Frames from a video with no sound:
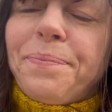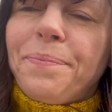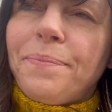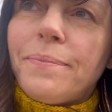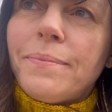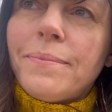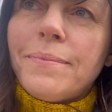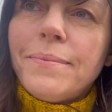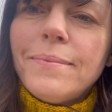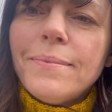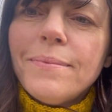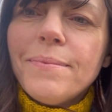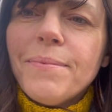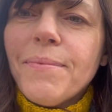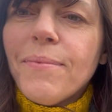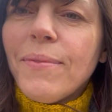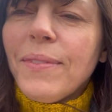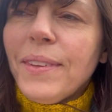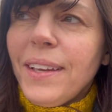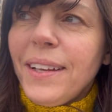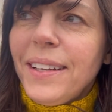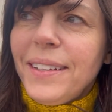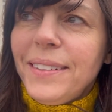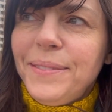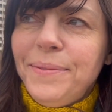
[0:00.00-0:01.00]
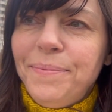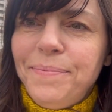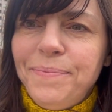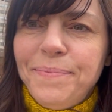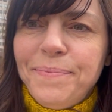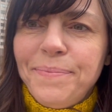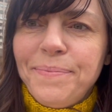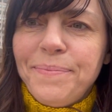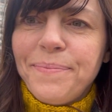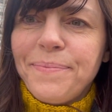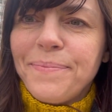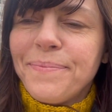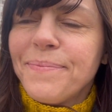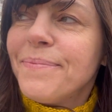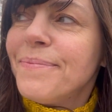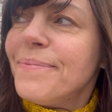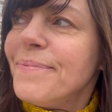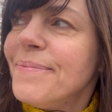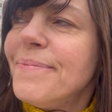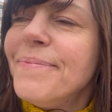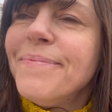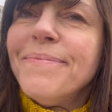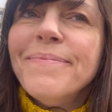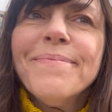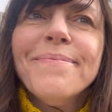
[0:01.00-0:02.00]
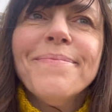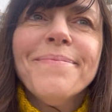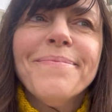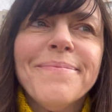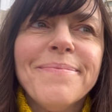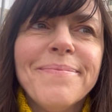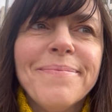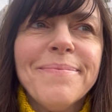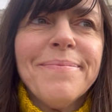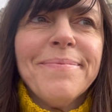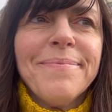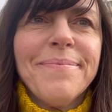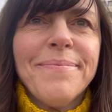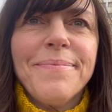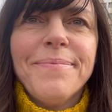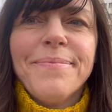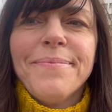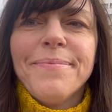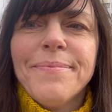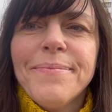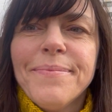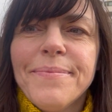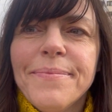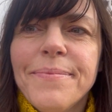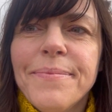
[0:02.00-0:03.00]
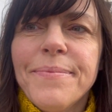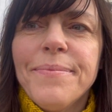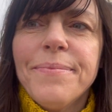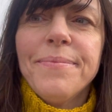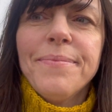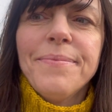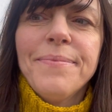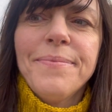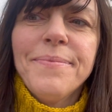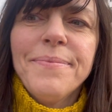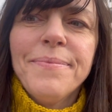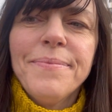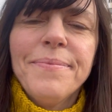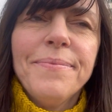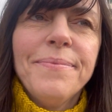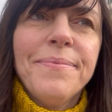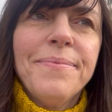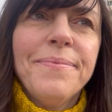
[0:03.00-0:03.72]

But yeah, I decided I better head back to the hotel because yeah, I do have